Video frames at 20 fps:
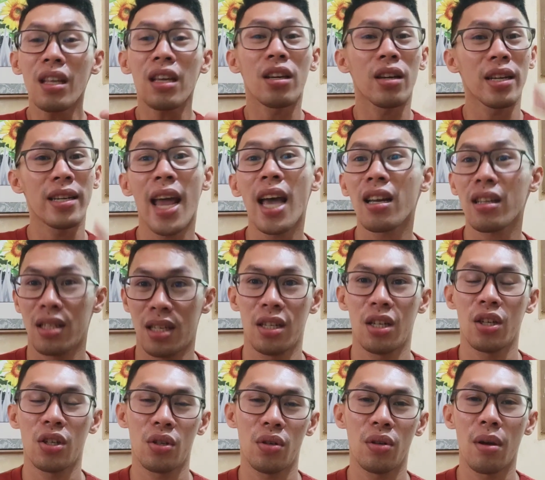
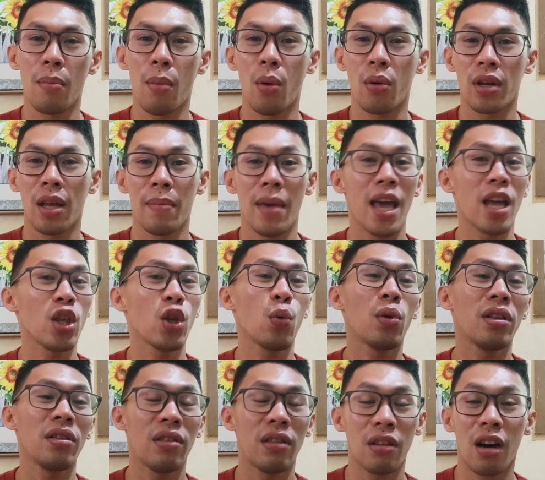connected to the modem, and you
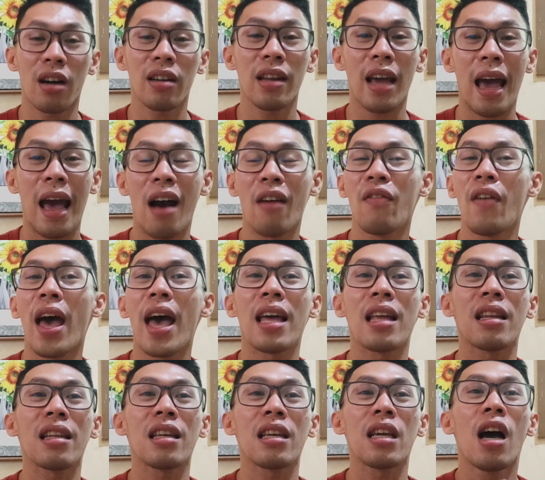will not have
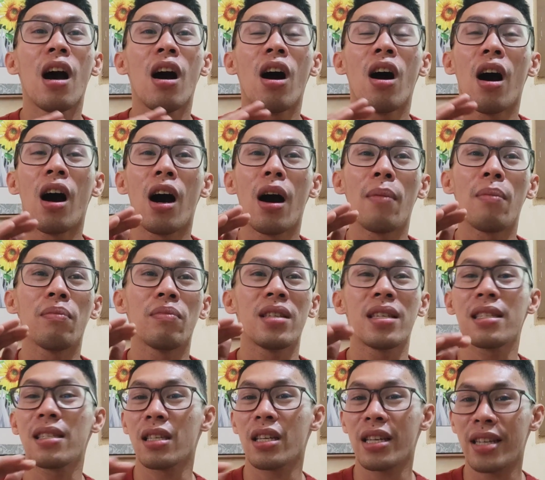any
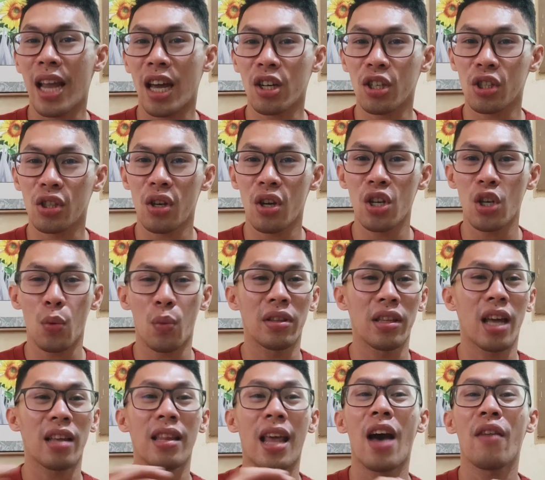disconnection, you will
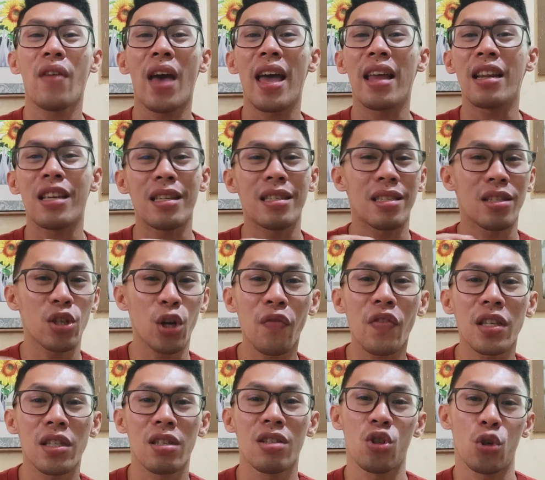not have any
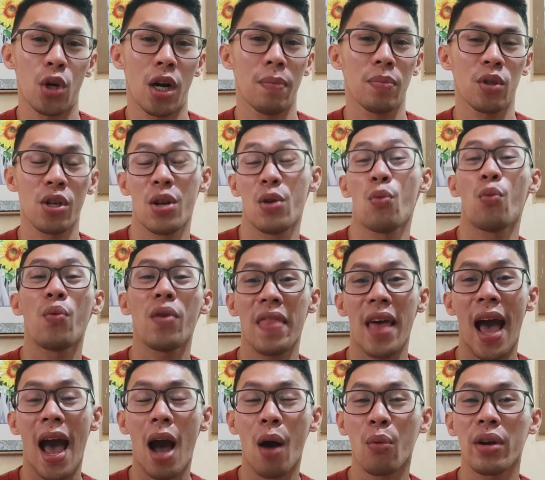service interruption with
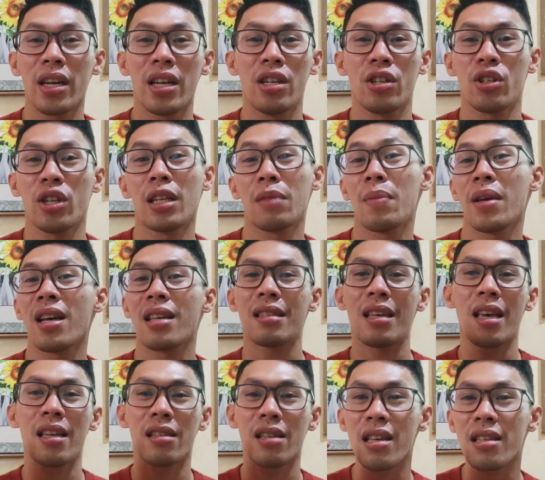our internet, because
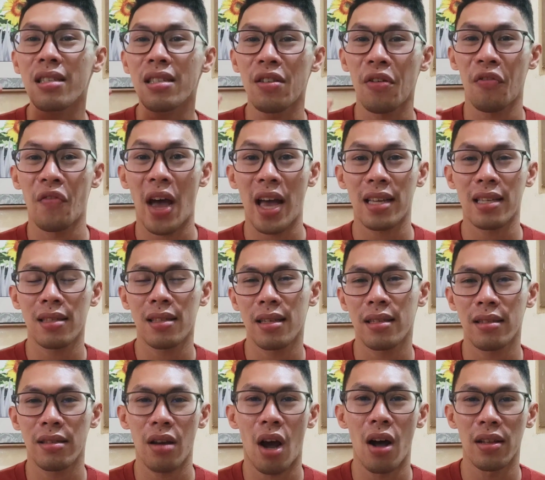it is the
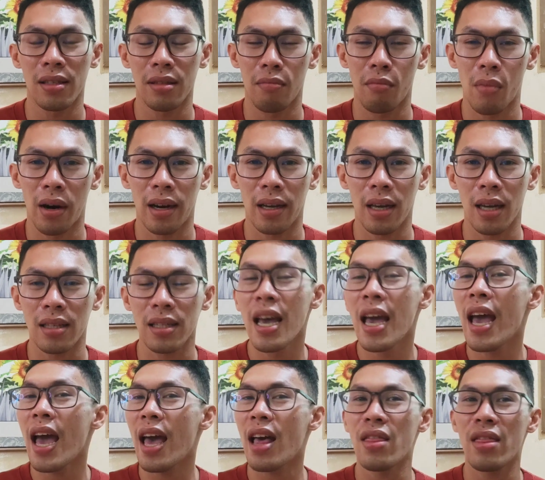fastest on the market.
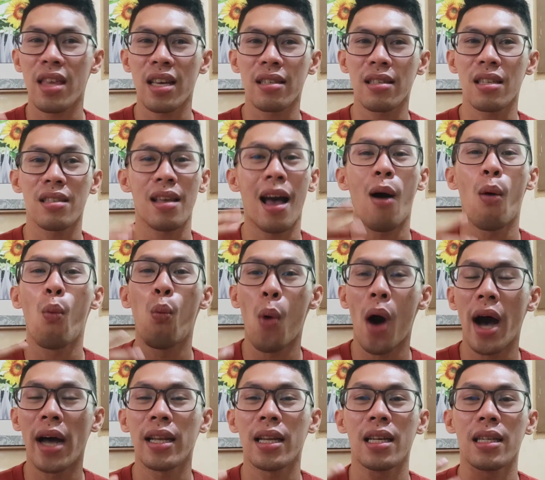And this is a
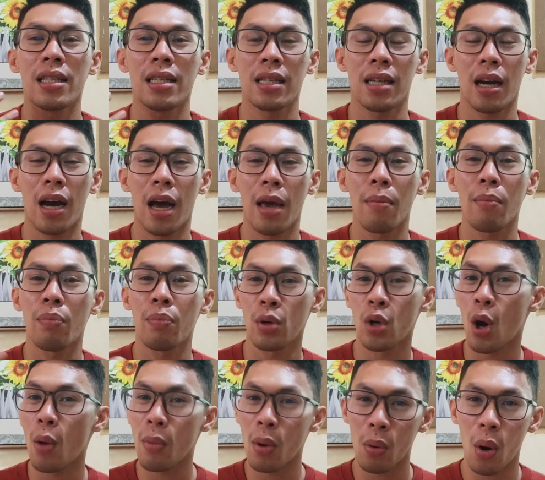one-time
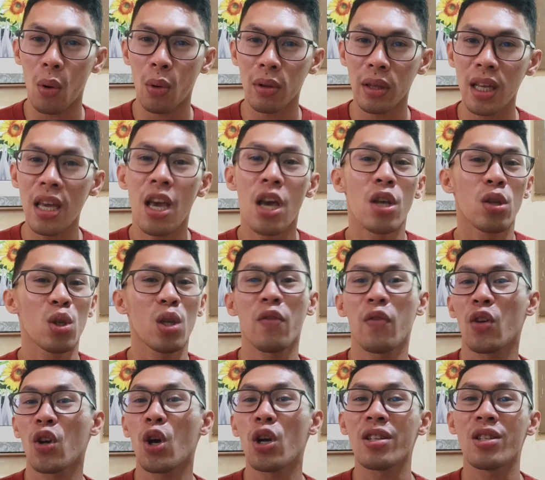promo only, so if
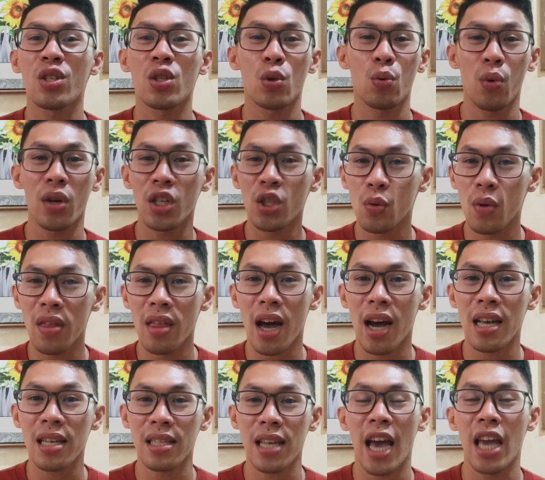you're going to switch with
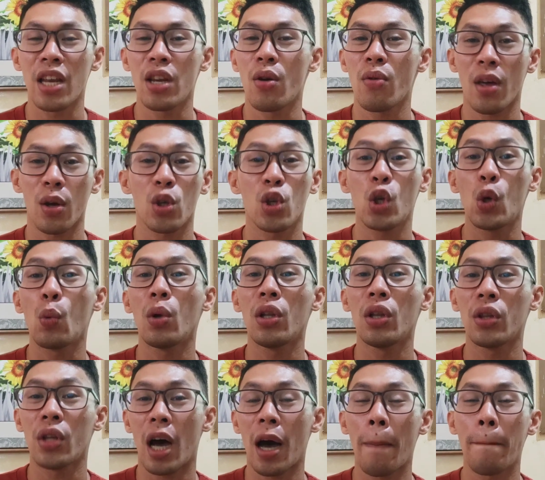us, I know that you will
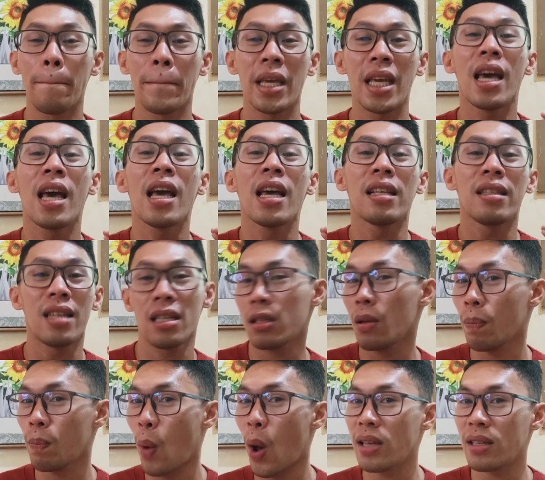not be
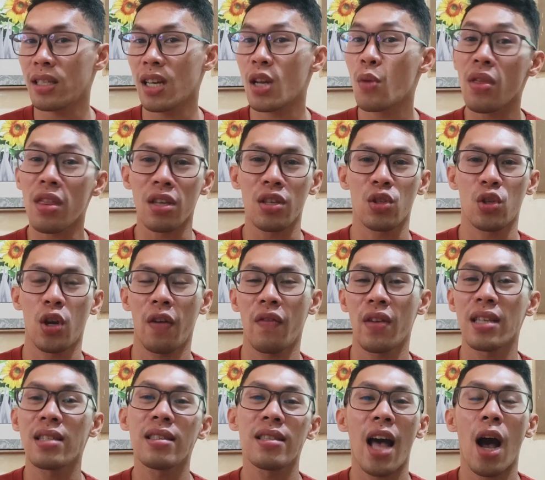disappointed with the
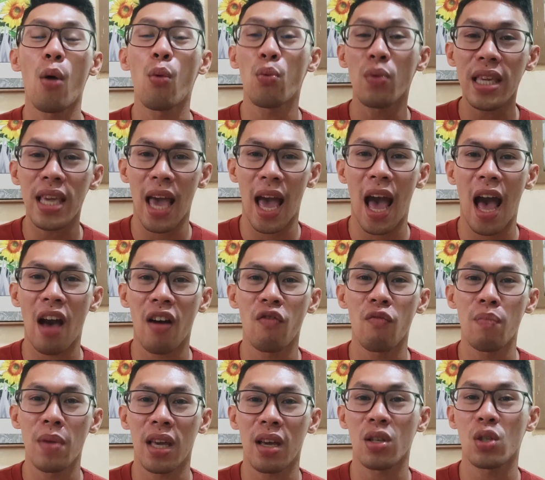service that we
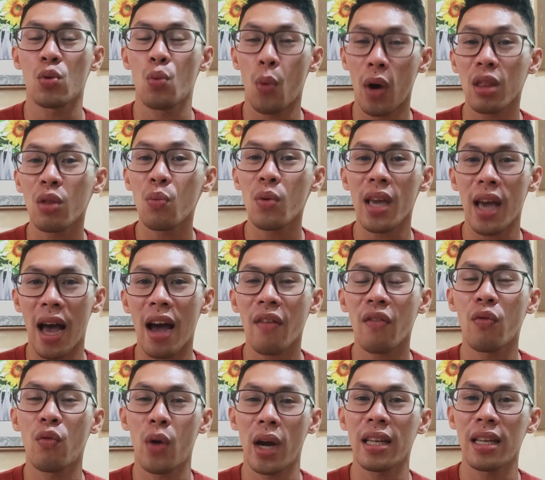have, because what we
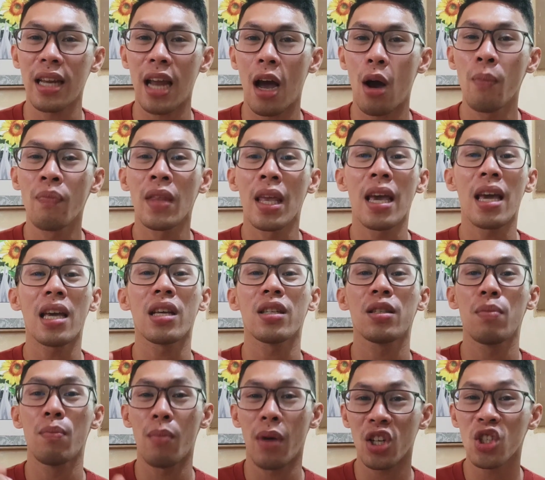have right now
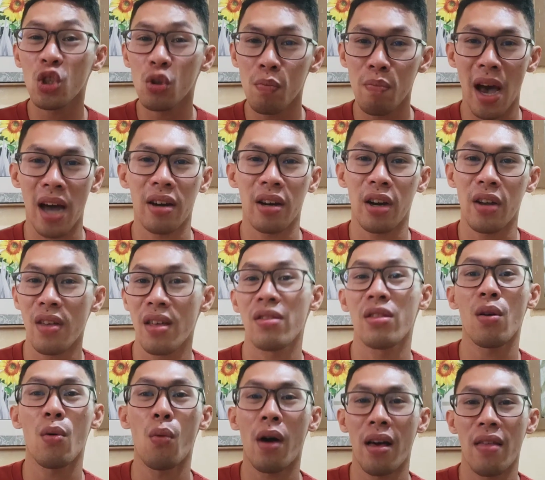is much better than
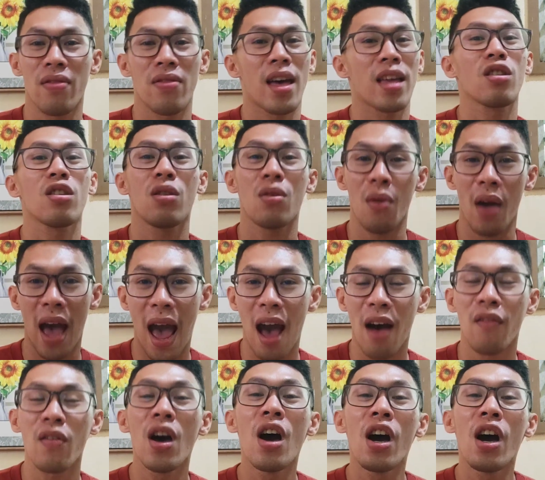the one that you have